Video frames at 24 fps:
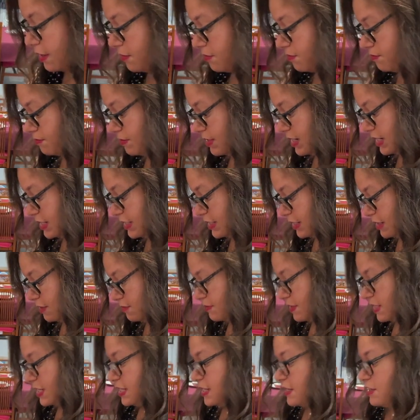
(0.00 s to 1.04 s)
medium
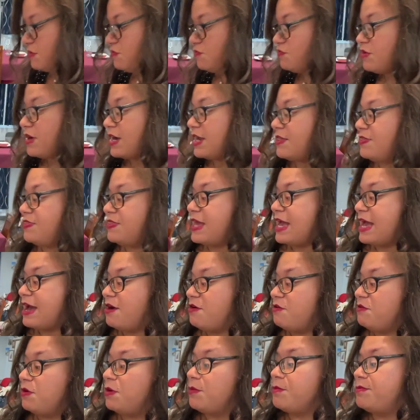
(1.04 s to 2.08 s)
heat right
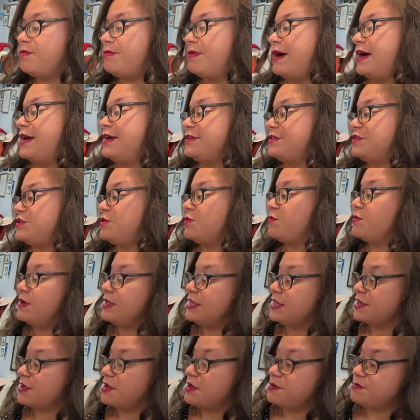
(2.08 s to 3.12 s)
now, but when
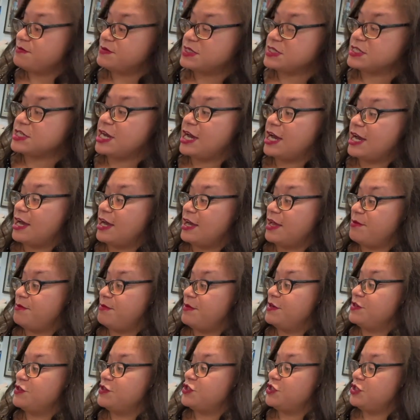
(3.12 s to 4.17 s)
it comes time
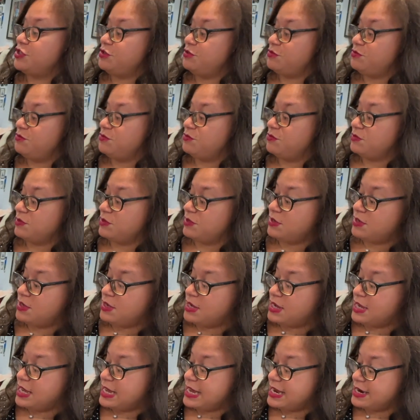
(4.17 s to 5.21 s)
to
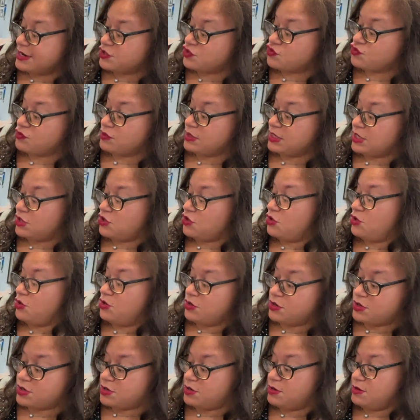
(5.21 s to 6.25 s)
actually
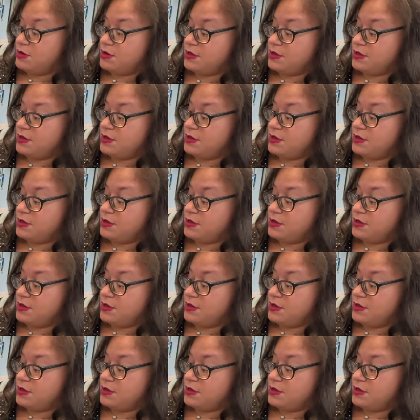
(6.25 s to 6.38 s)
cook